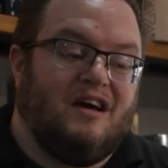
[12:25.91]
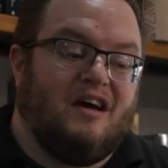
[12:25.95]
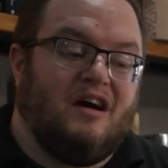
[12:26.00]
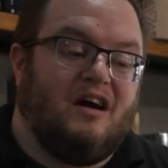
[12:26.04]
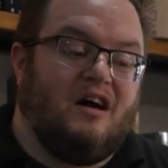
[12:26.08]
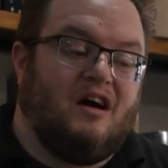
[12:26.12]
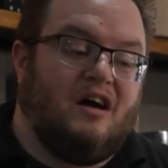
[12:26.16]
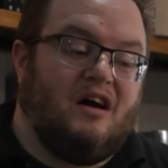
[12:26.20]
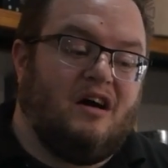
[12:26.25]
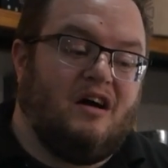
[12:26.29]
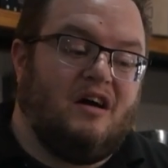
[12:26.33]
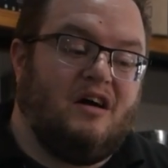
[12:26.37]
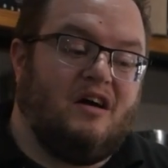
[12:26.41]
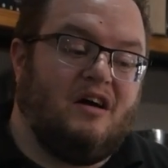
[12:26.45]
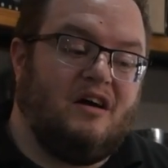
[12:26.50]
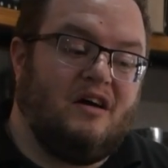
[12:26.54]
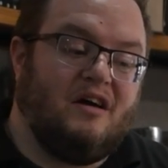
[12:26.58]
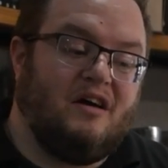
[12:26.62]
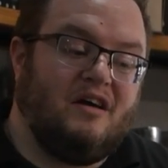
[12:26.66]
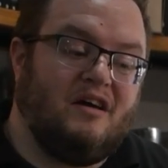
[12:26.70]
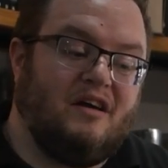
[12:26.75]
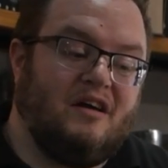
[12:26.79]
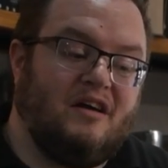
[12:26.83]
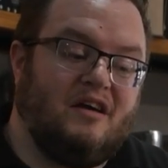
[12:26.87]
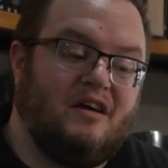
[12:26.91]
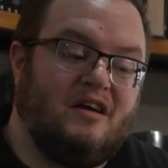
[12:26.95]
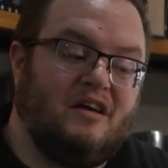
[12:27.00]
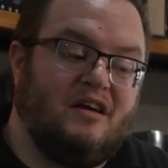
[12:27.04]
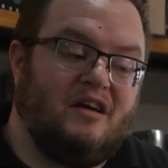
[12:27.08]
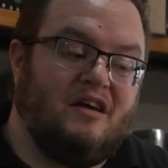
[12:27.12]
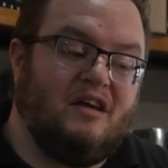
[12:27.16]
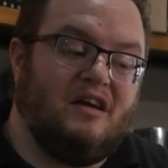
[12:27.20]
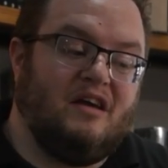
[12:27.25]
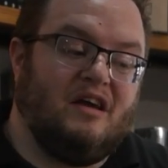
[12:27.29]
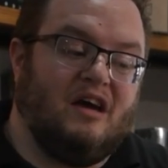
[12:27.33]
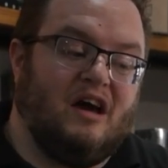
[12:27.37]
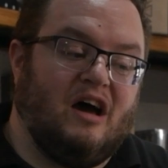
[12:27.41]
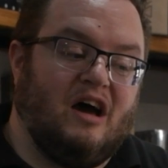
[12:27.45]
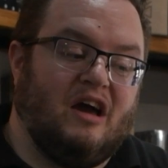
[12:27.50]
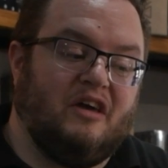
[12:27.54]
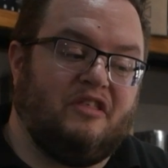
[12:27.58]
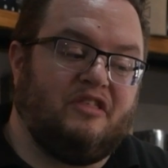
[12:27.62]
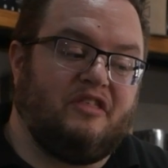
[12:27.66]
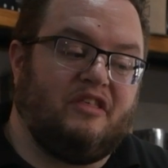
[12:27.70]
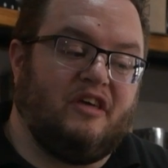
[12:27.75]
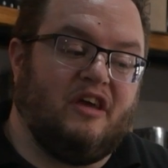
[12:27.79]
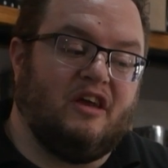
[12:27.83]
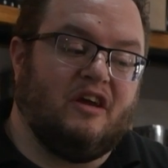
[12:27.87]

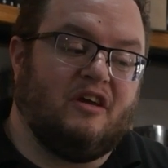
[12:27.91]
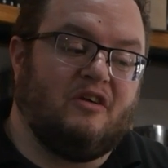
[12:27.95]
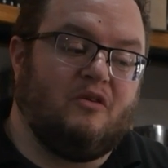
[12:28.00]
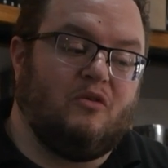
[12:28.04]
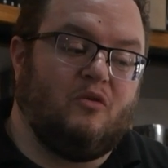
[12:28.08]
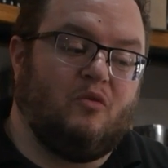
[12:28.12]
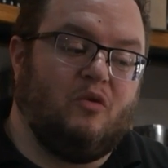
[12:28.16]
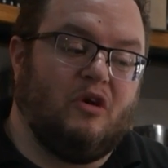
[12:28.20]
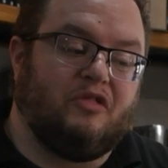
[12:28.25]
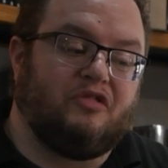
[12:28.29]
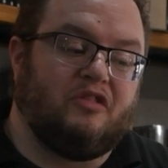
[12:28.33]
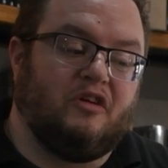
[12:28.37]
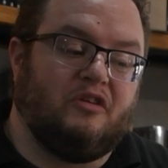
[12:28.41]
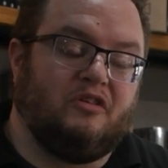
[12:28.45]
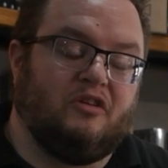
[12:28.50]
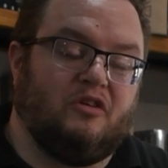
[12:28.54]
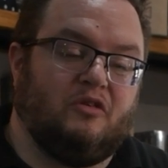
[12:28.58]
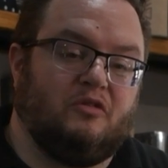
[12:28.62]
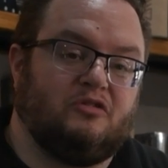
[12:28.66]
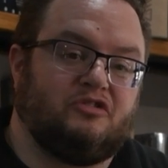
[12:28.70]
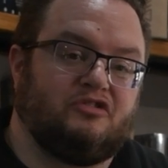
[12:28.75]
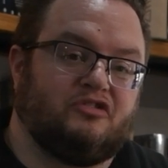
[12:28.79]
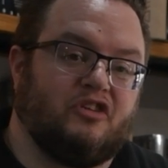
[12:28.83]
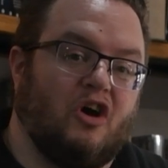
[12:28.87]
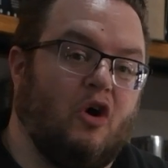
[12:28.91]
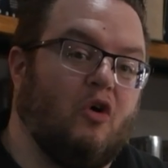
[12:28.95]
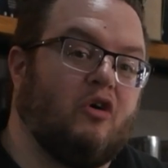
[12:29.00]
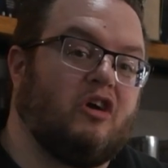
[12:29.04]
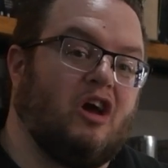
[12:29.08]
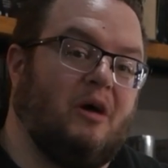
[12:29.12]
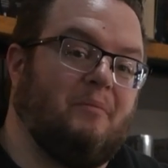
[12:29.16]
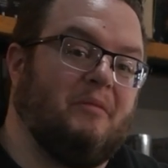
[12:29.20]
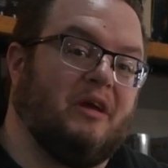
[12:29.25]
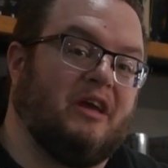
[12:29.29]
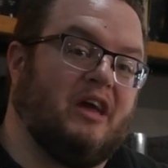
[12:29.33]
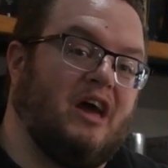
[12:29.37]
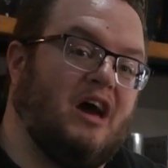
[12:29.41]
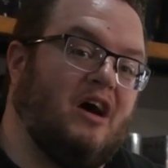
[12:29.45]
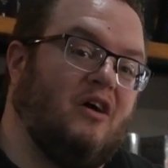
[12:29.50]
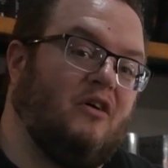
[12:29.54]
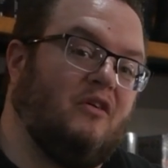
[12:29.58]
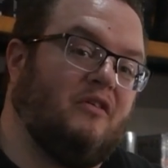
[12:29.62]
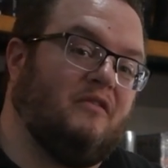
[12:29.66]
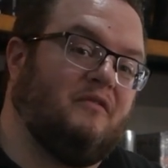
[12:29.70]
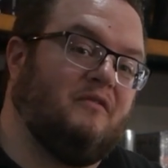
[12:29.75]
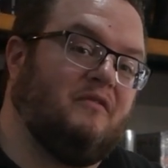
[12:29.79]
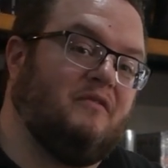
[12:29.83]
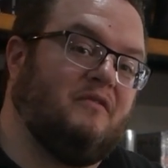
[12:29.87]
I think with the new show coming
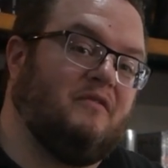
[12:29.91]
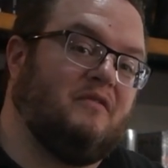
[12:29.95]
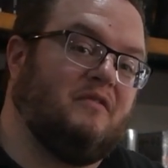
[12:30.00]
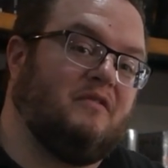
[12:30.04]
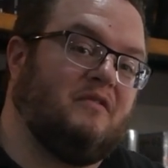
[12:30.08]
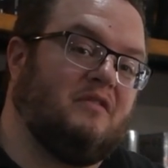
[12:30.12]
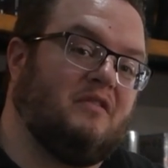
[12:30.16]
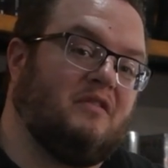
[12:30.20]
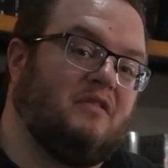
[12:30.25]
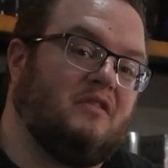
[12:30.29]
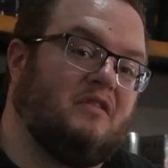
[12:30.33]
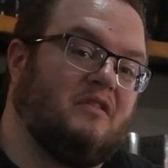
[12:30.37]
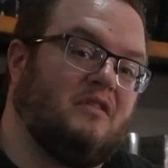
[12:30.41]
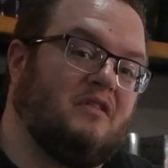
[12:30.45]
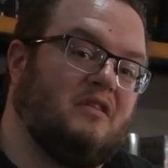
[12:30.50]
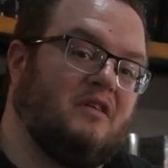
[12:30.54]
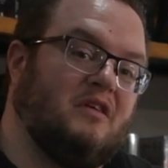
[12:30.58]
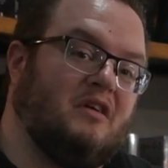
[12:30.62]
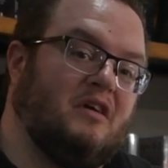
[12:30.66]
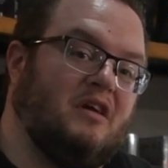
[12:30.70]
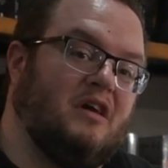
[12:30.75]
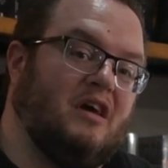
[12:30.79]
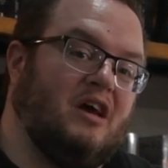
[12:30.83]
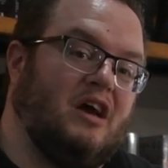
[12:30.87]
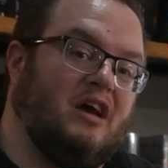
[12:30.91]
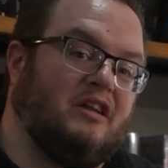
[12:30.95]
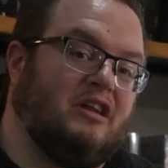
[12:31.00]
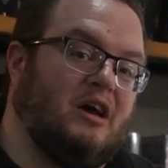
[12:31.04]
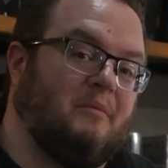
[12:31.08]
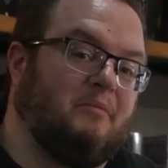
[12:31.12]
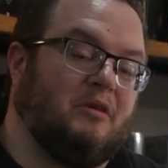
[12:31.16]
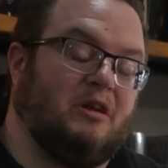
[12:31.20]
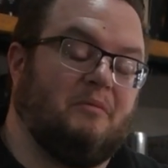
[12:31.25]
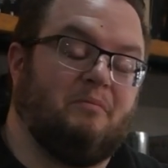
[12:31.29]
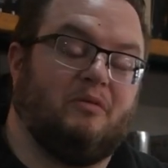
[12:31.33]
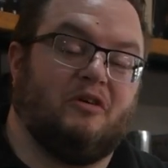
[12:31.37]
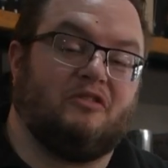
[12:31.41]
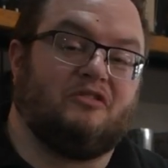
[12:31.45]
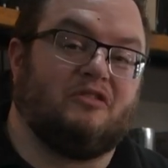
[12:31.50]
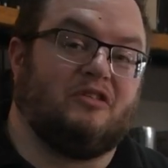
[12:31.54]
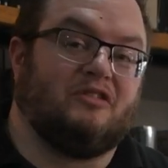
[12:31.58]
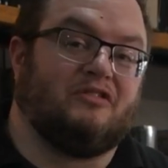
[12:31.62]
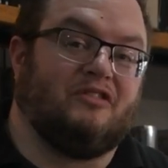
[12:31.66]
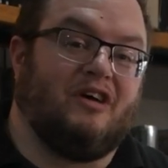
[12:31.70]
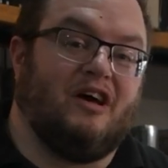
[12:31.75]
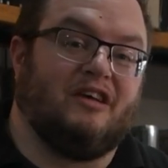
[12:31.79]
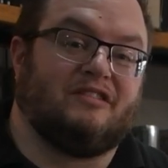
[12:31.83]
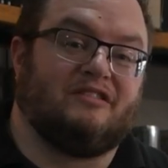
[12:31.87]
out, and I'm going to butcher
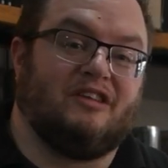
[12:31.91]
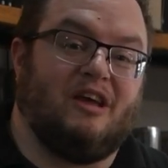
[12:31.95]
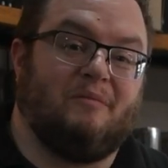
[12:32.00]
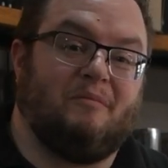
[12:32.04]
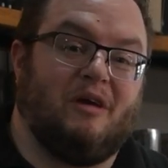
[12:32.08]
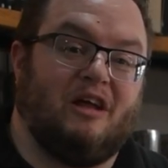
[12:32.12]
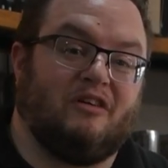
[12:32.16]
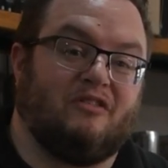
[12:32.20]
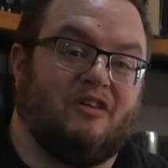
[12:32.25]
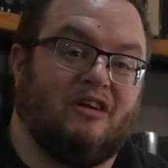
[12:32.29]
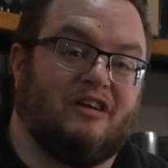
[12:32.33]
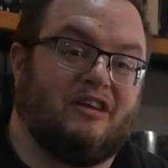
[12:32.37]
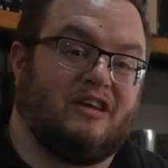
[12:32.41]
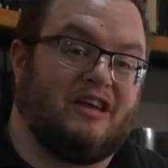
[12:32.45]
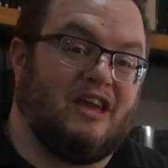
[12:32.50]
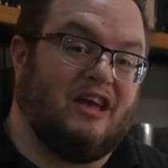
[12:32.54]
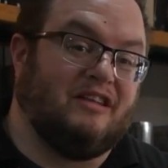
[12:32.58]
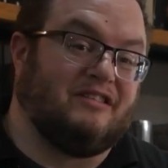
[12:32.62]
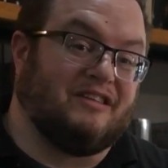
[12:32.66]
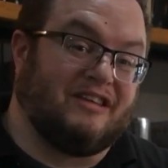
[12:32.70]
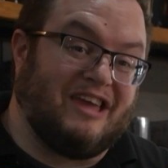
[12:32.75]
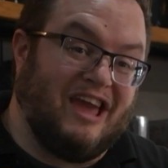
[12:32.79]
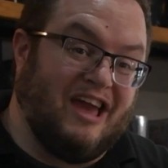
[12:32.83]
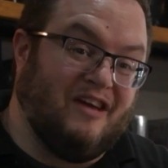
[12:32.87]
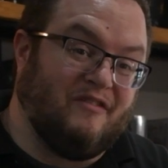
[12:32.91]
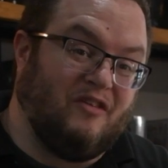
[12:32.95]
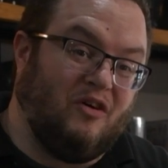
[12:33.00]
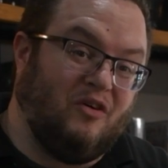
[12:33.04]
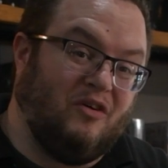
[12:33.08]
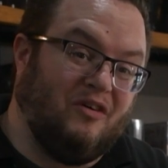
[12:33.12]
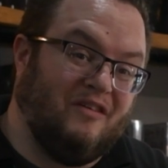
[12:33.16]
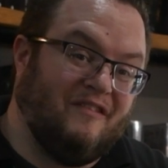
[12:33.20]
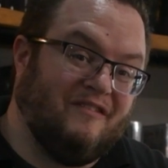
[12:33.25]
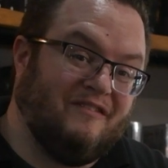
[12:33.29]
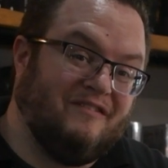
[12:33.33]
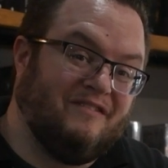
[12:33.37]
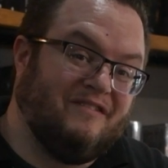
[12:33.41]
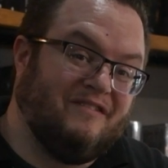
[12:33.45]
his last name, Henry, is it Cavill?